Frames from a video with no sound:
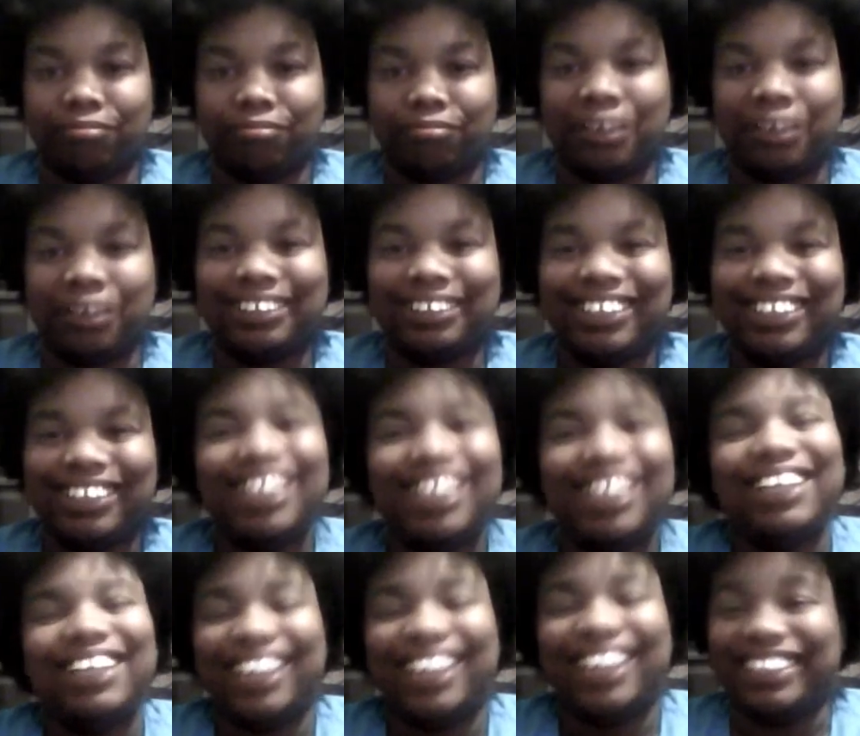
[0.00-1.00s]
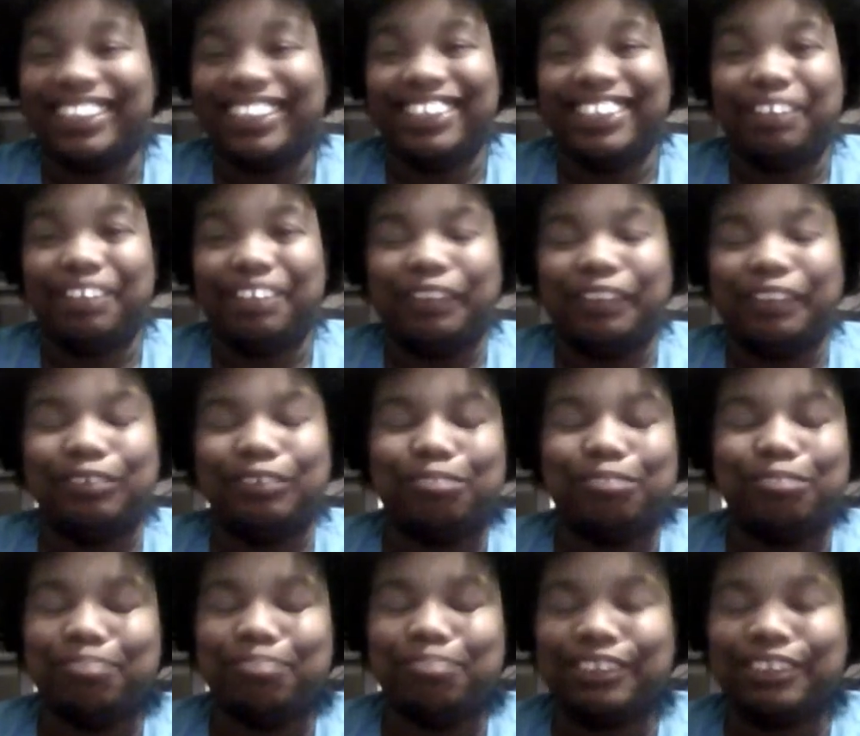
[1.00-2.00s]
it. I didn't upload
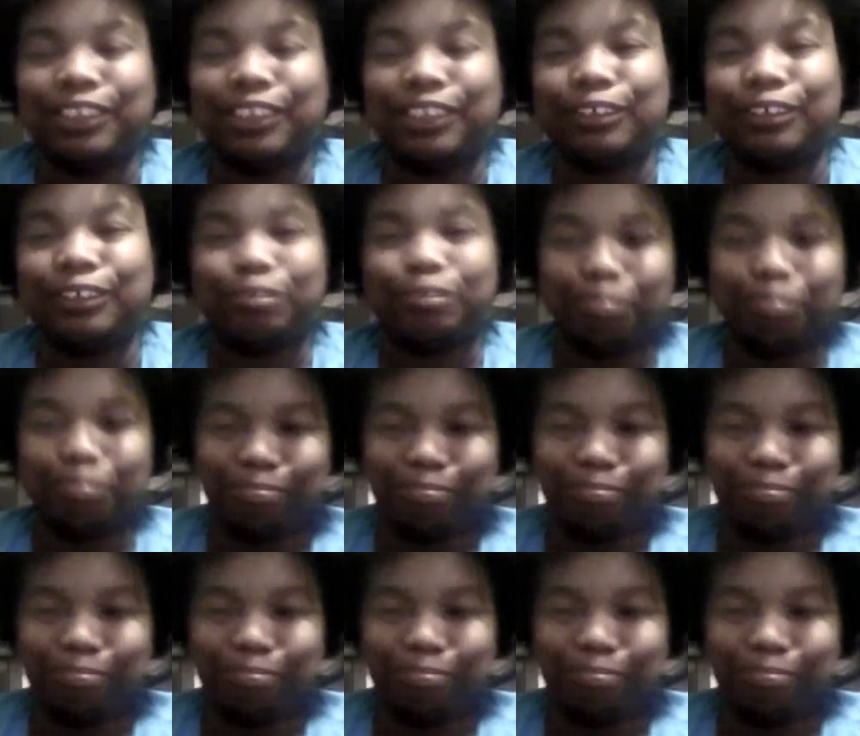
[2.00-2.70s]
them. So,